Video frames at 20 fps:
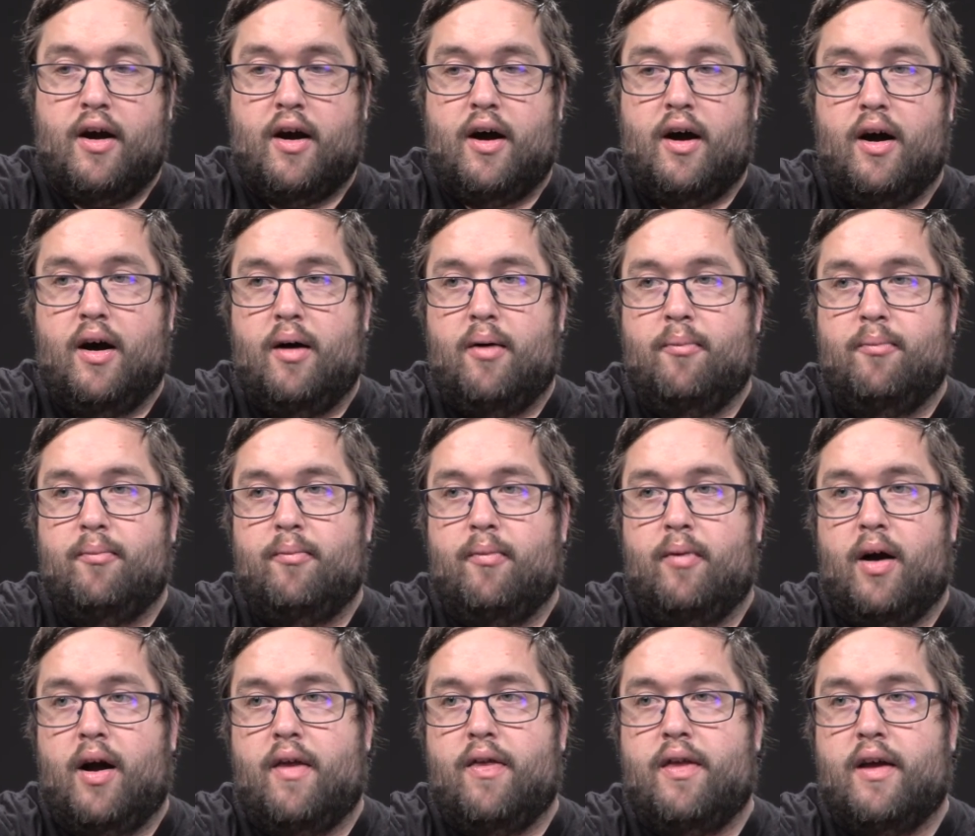
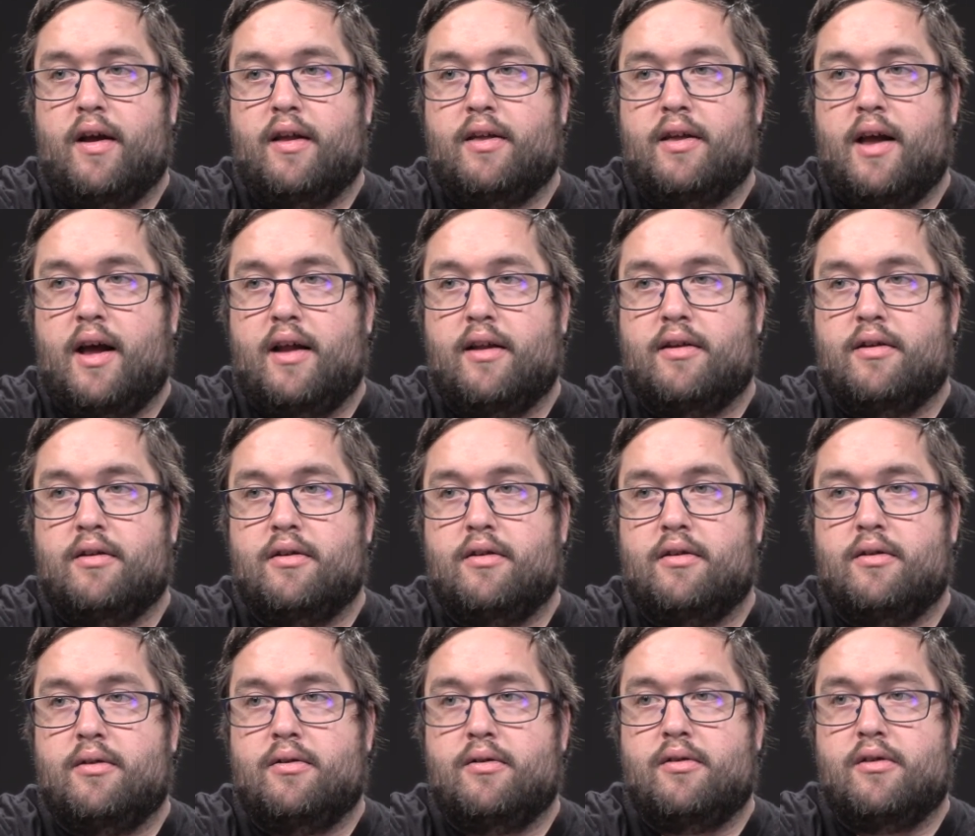I think that
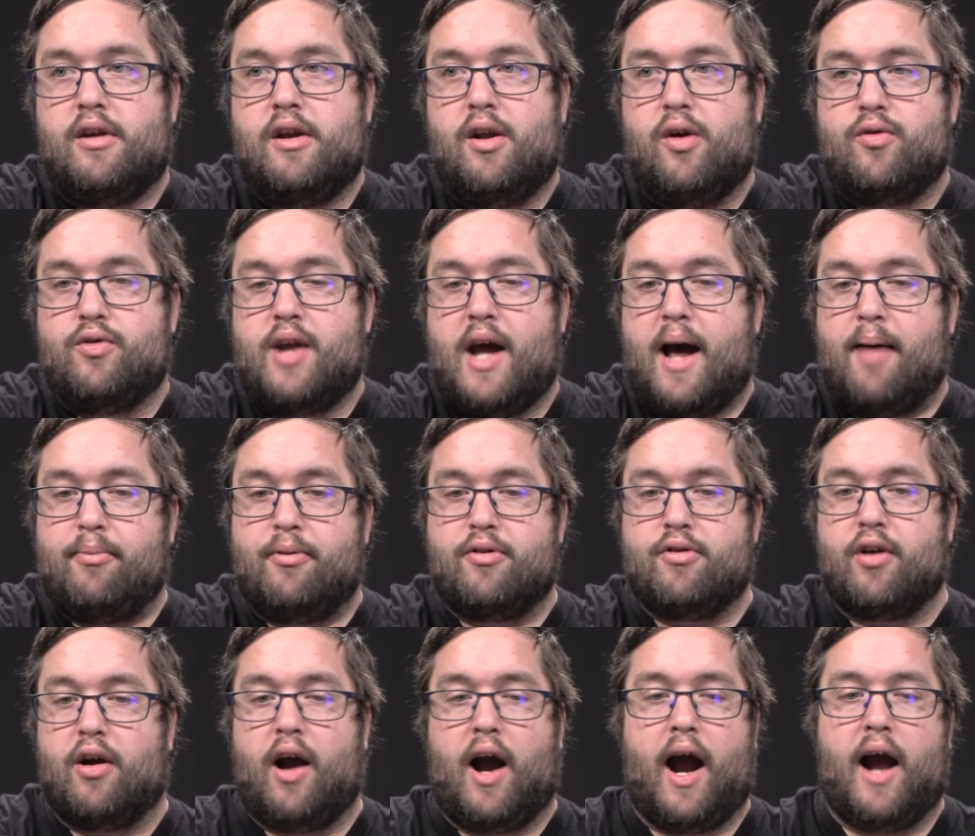
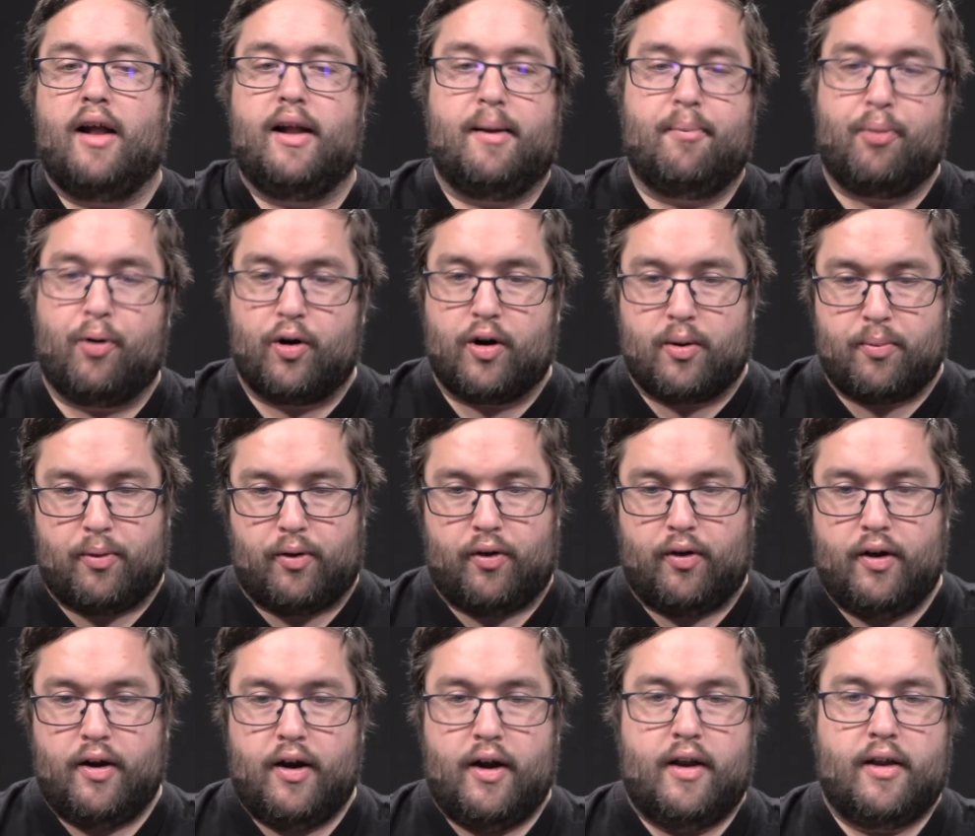tablets are highly
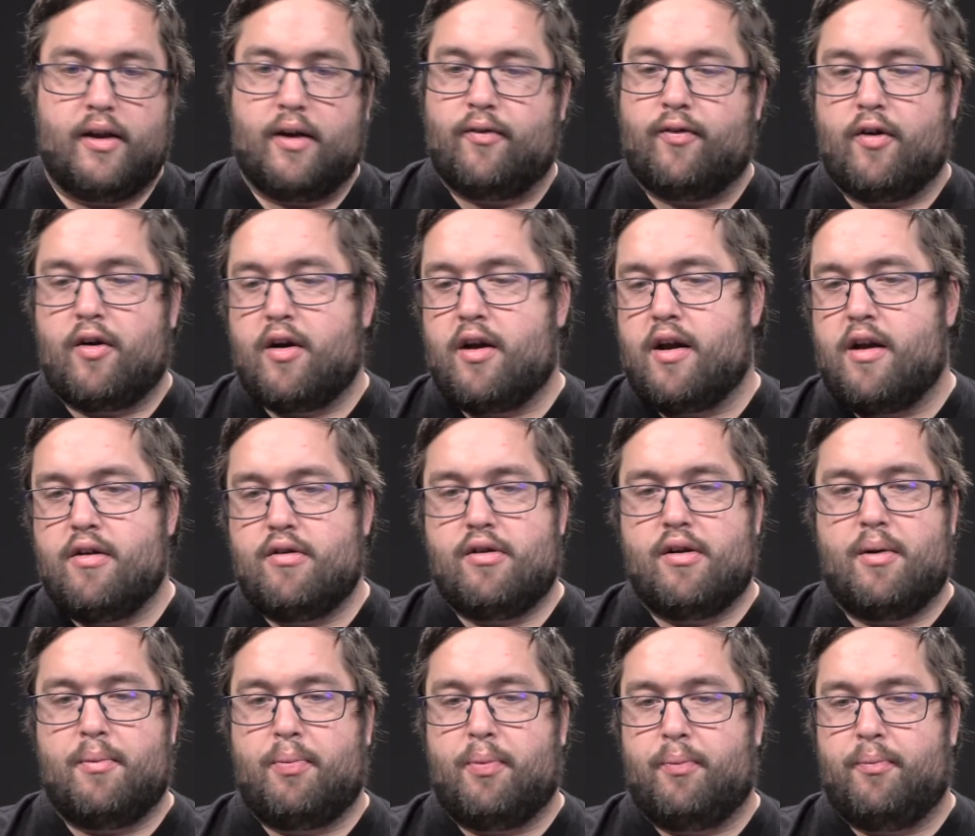portable. They're very
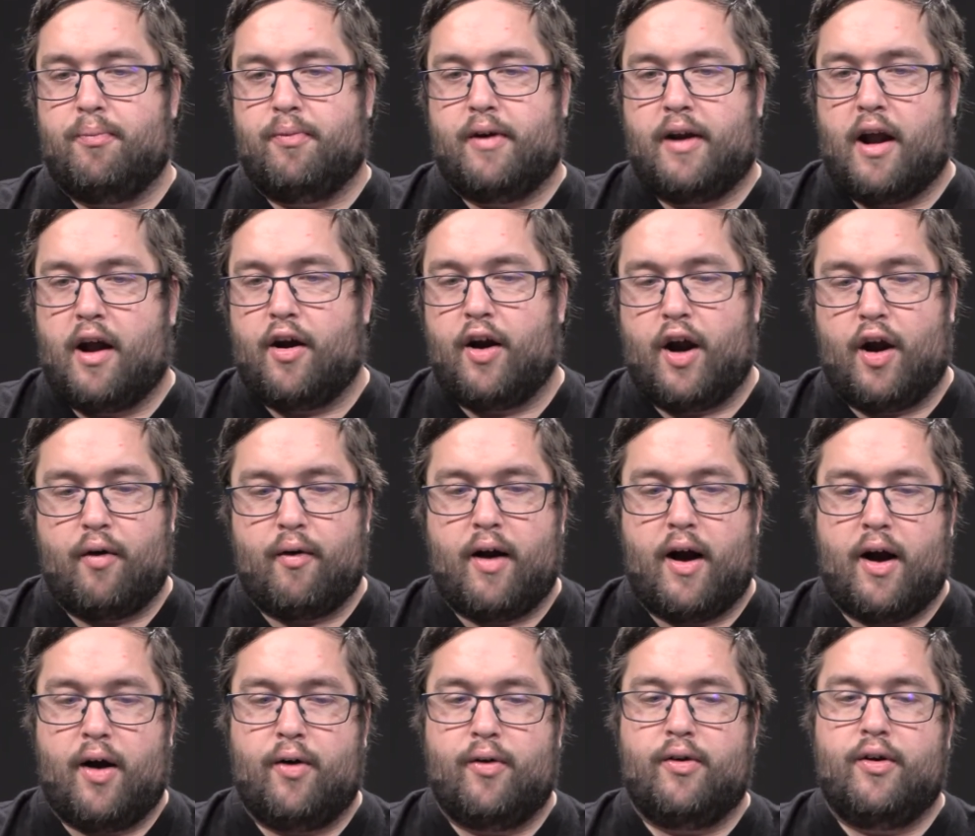easy to carry
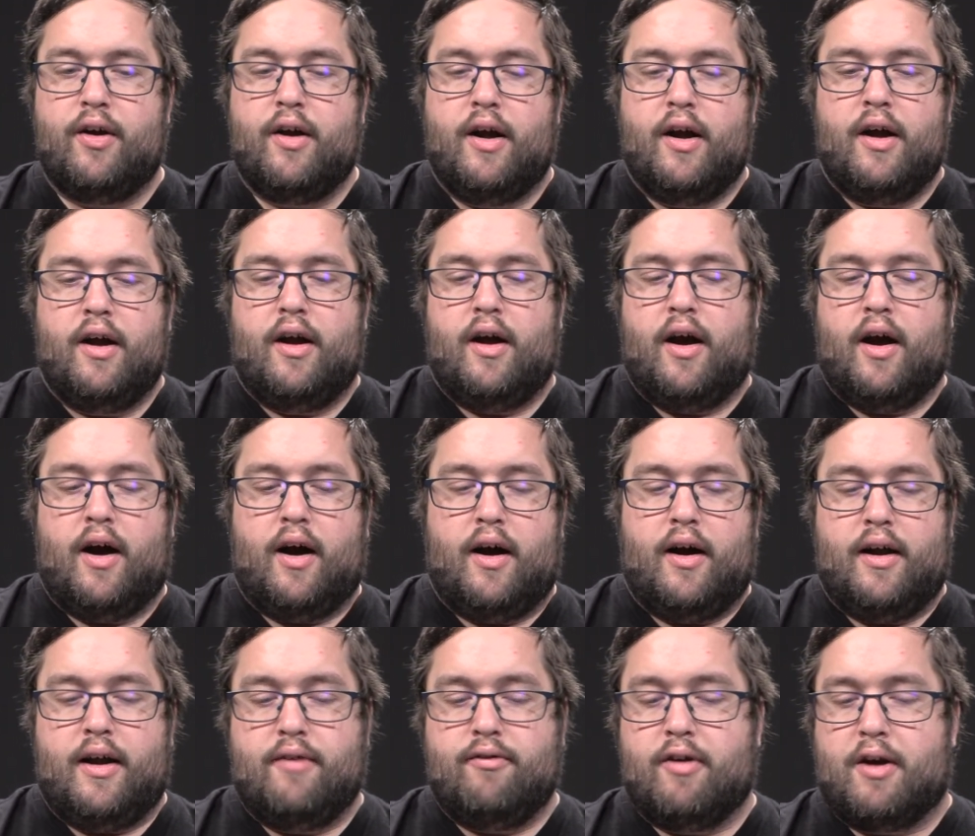around,
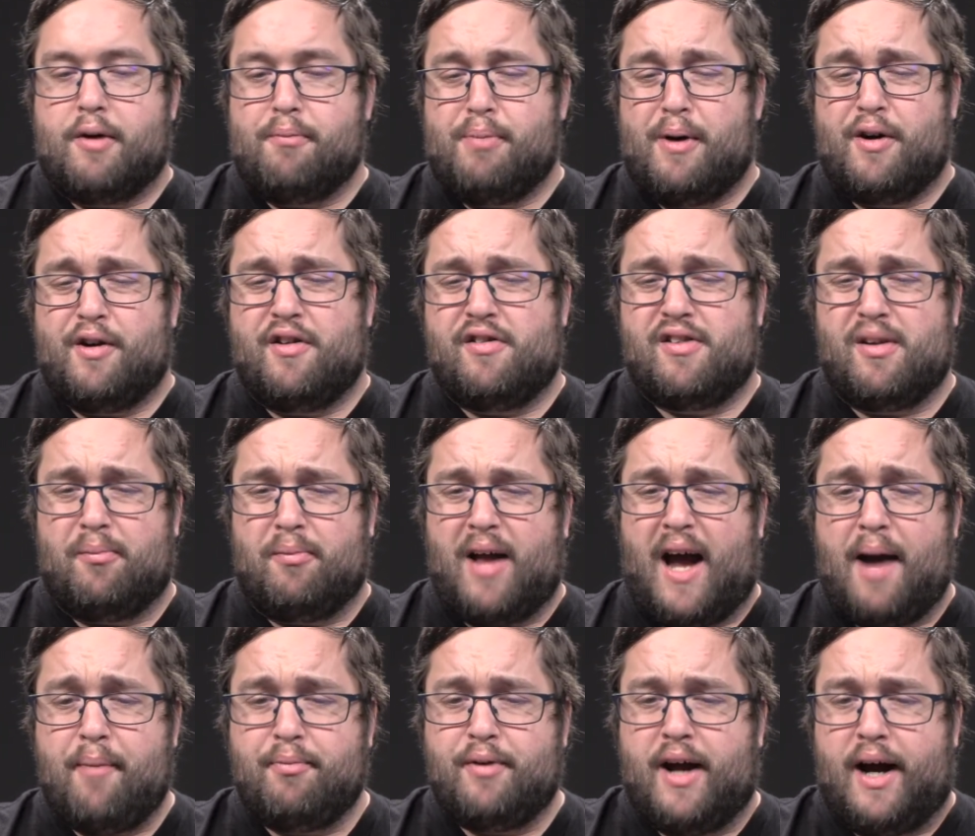even compared to some
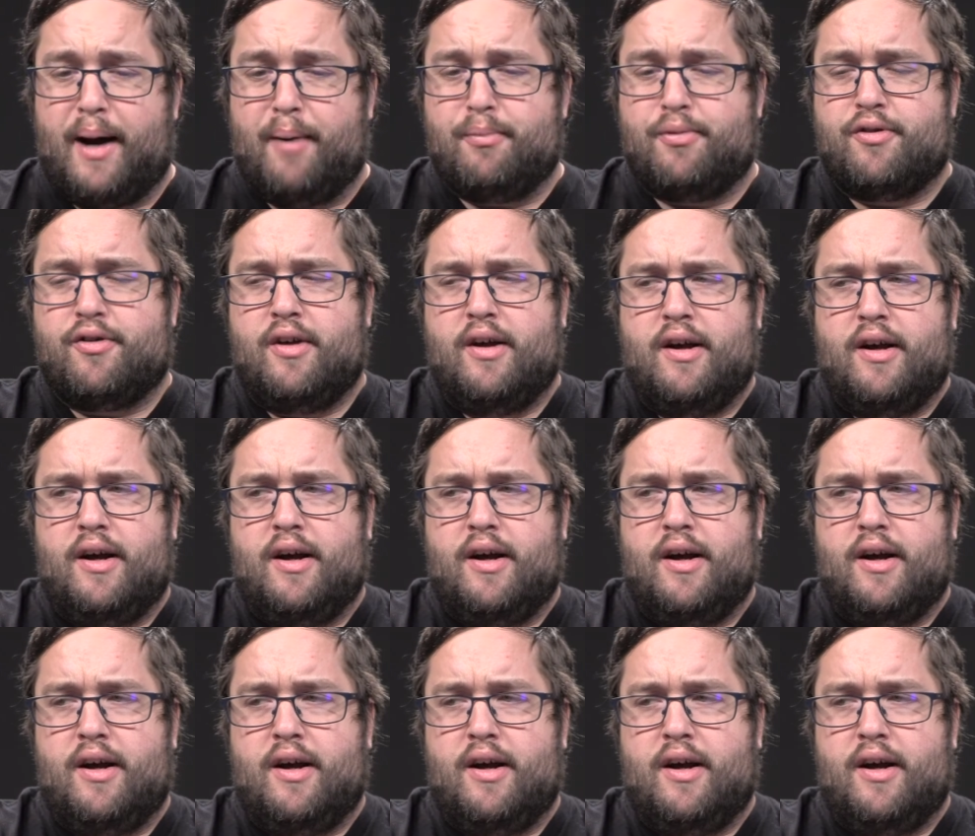laptops.